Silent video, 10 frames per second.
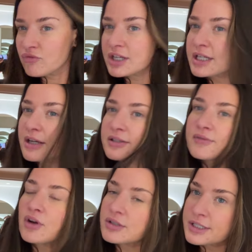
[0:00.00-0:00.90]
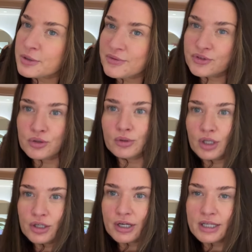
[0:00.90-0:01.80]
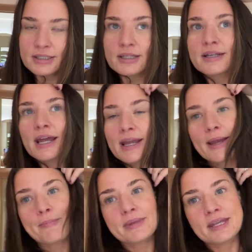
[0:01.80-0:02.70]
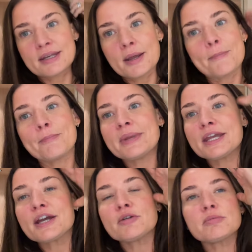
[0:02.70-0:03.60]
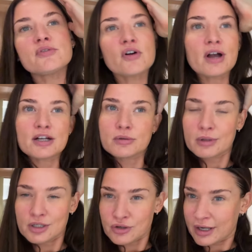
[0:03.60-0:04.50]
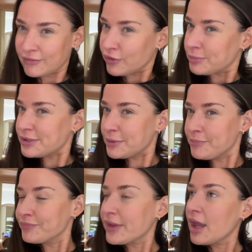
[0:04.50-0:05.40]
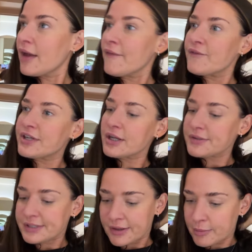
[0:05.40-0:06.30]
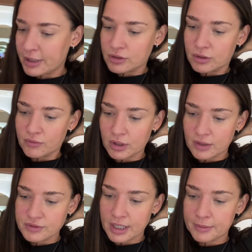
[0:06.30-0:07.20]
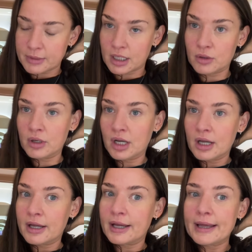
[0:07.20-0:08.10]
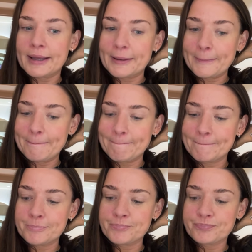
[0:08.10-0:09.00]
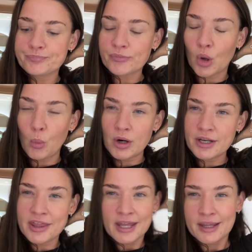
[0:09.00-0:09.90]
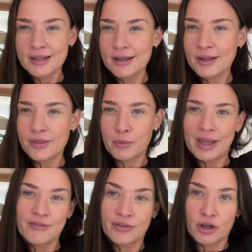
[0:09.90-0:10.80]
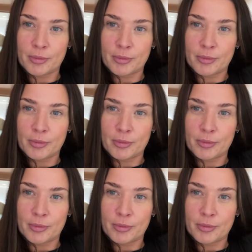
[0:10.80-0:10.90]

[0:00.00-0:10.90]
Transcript: ready because I've got dinner with New Look tonight. I'm meeting Megan beforehand. We're gonna try and film some videos together, but I don't know if we're gonna have time now. Um, one thing that we have thought